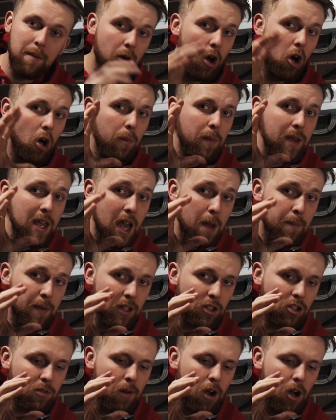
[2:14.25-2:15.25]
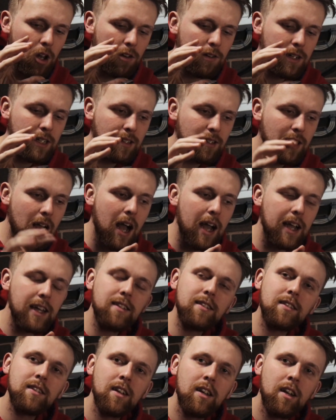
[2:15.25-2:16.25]
albeit a bit smaller in
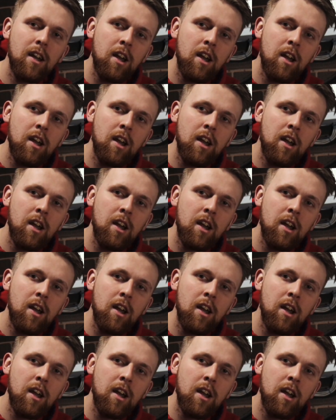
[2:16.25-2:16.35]
size,